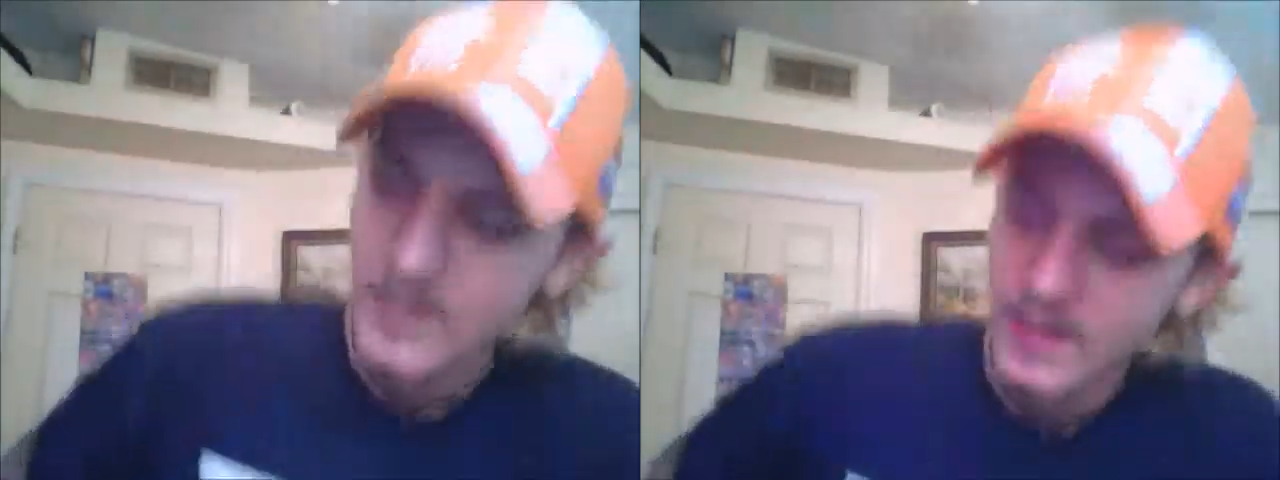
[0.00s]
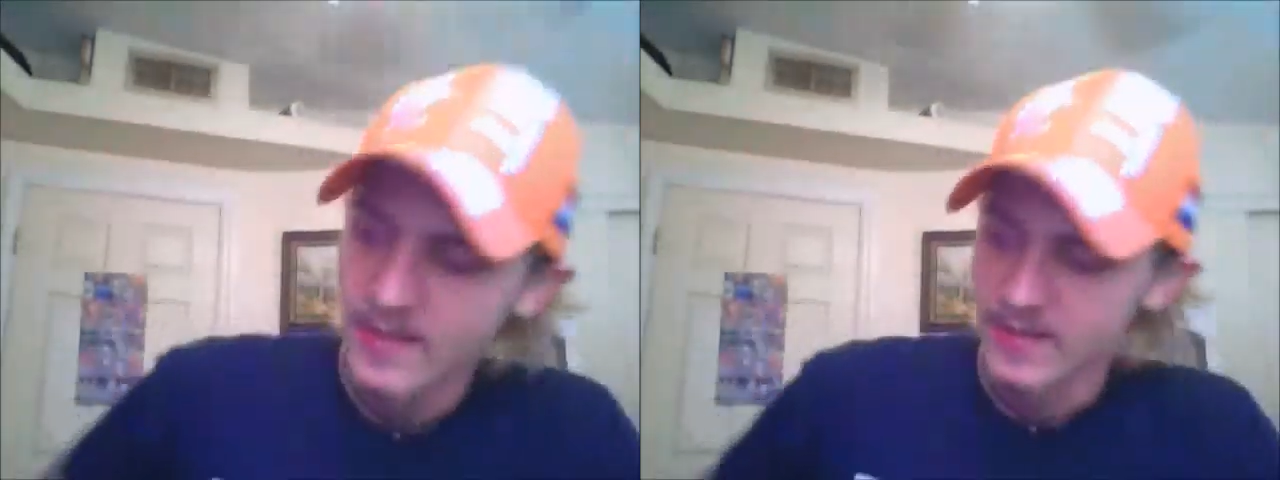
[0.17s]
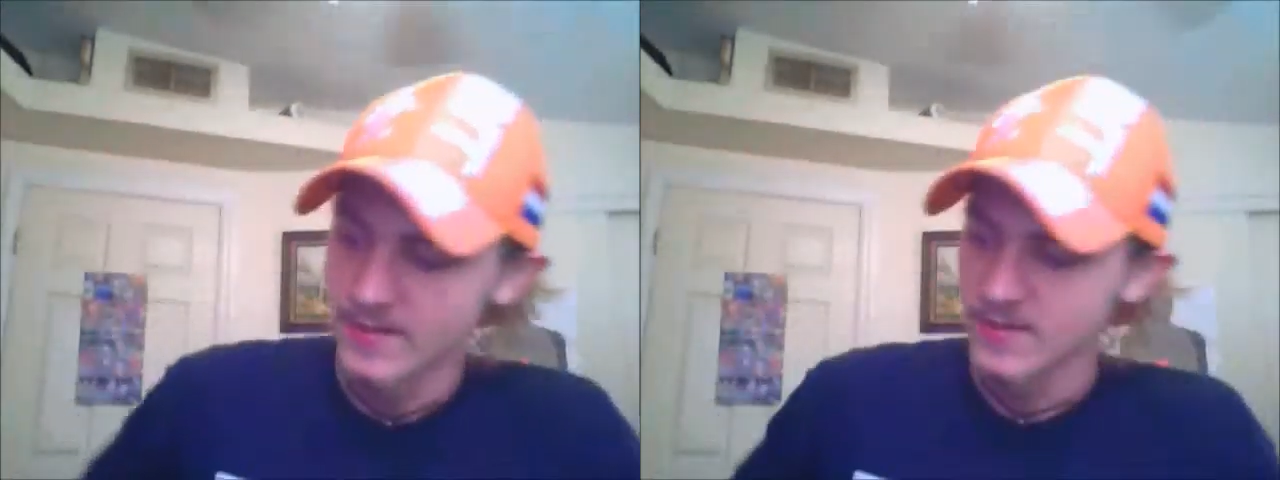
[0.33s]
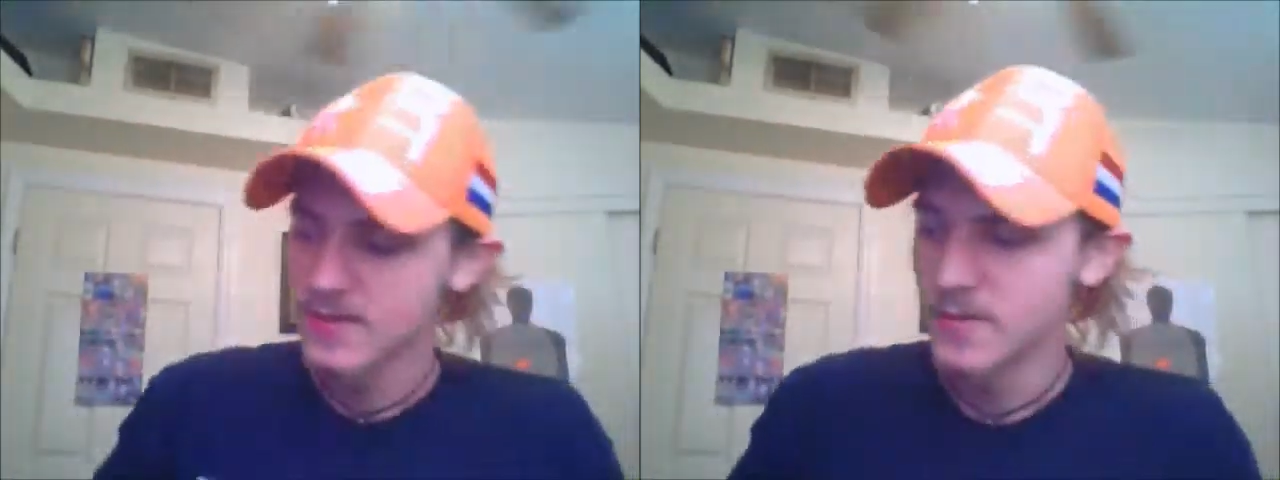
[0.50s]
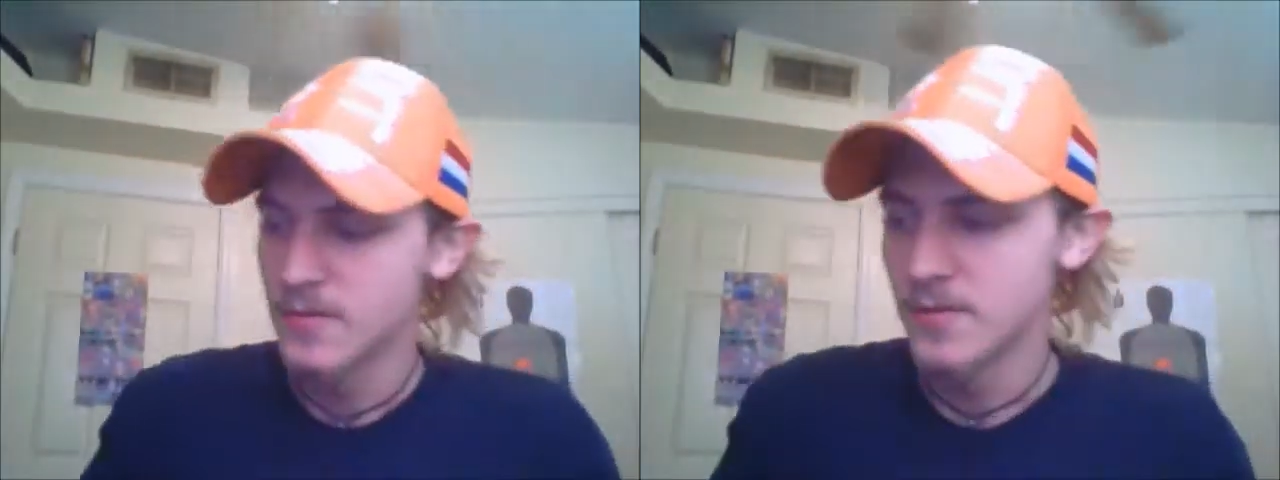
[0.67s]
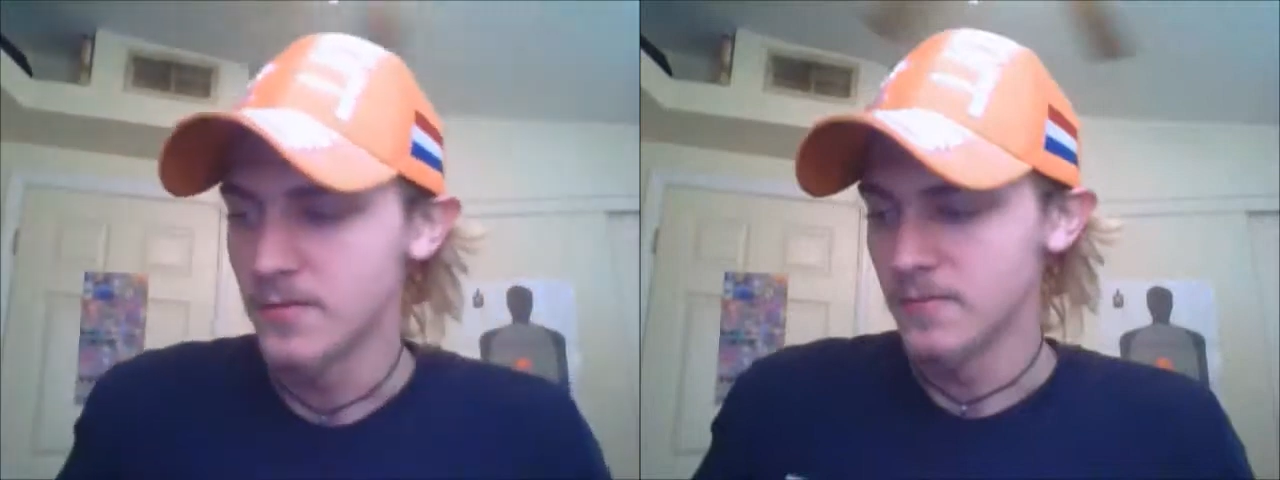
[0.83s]
is
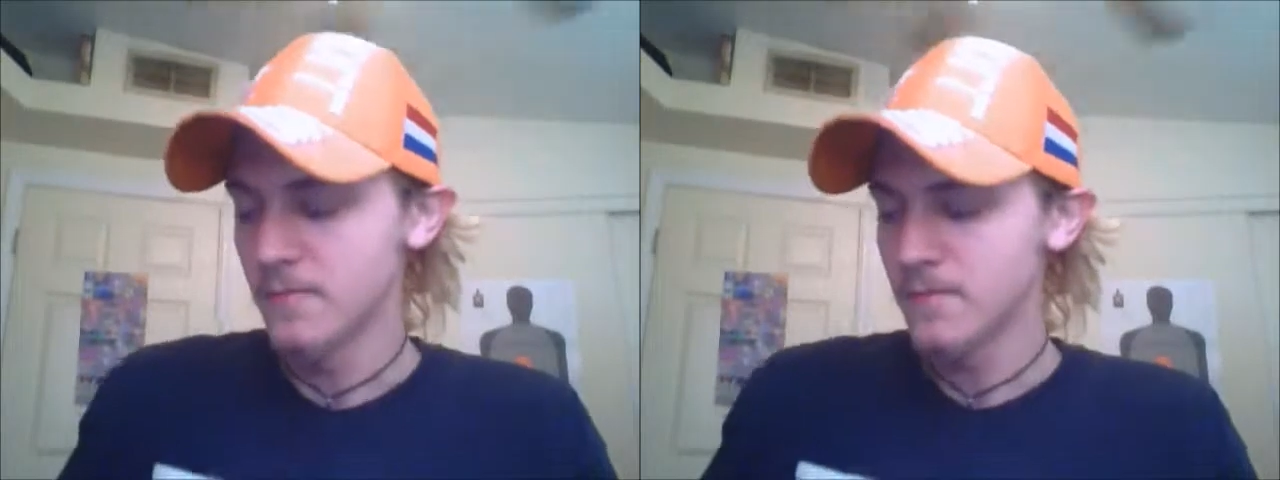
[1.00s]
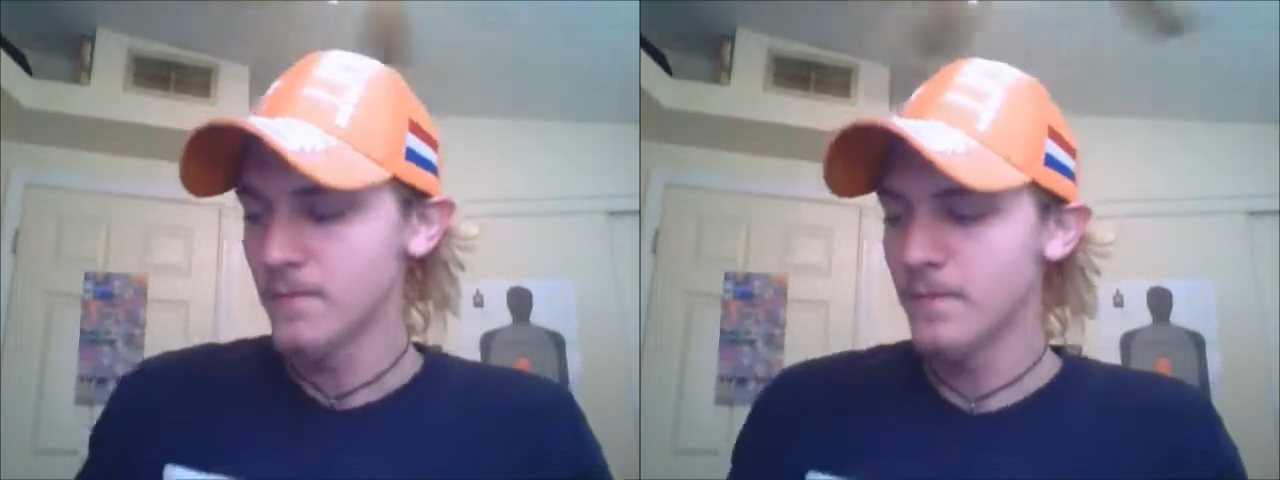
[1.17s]
to